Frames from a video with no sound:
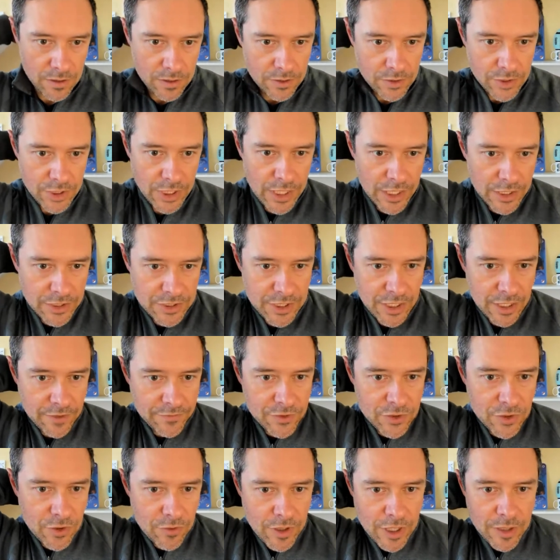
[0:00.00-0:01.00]
JH said, if
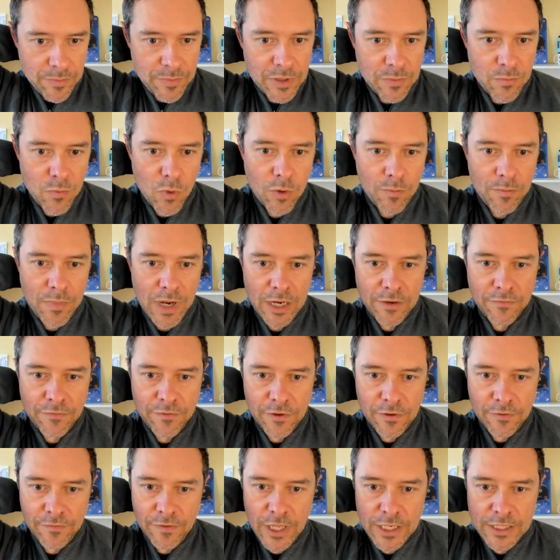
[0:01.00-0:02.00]
Sorare had been more mindful
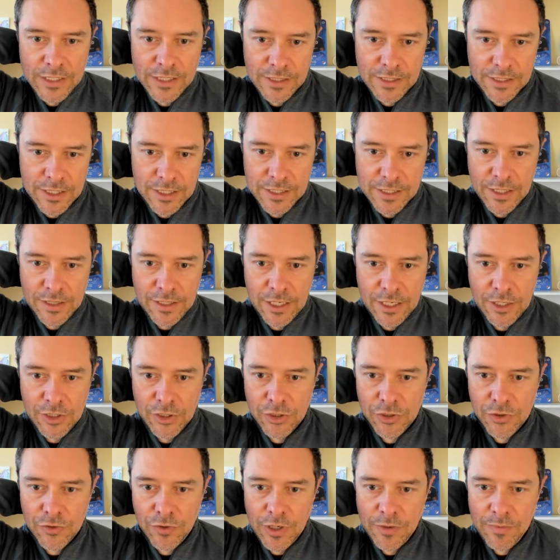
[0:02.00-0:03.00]
of licenses and the
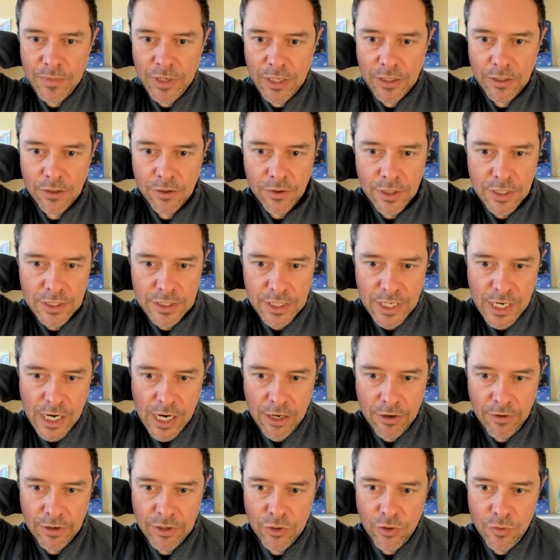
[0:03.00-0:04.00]
extreme increase in
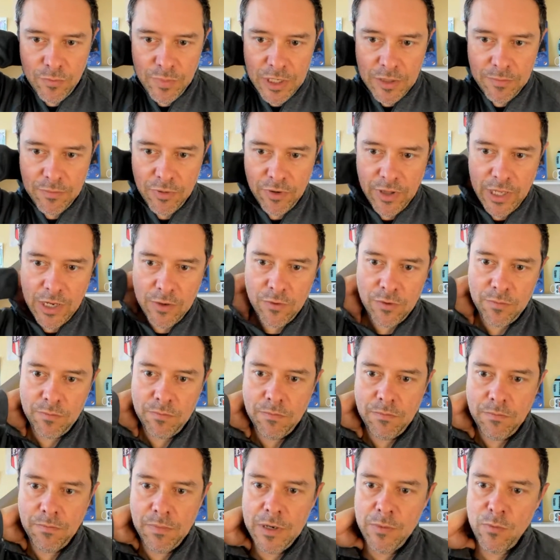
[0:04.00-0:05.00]
hiring new people, they would
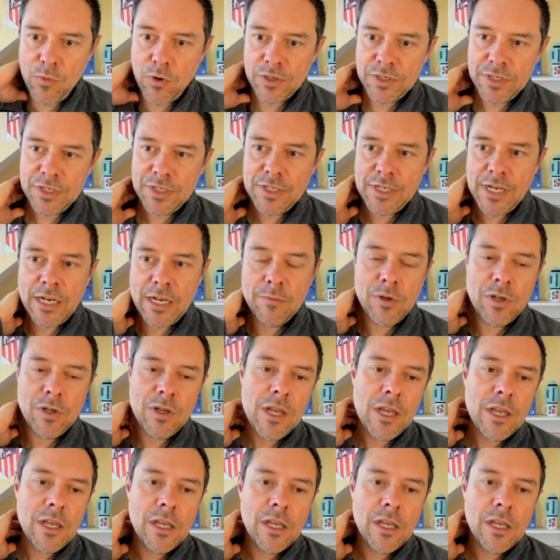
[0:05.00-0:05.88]
be more sustainable.